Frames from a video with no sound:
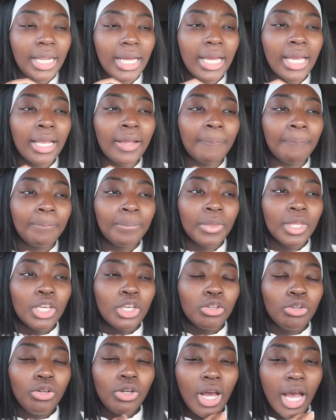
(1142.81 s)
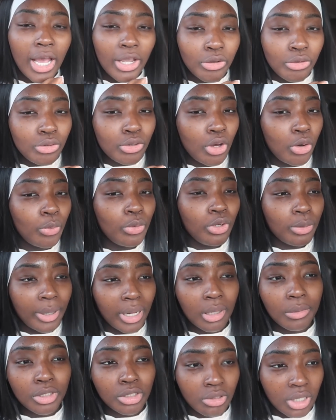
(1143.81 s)
like, you know how you know when you're
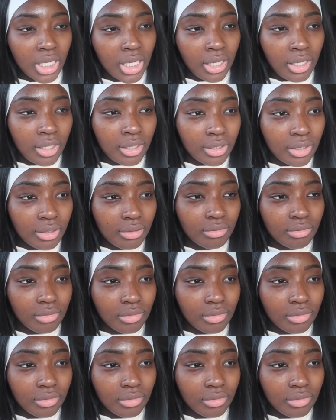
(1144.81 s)
about to be drained?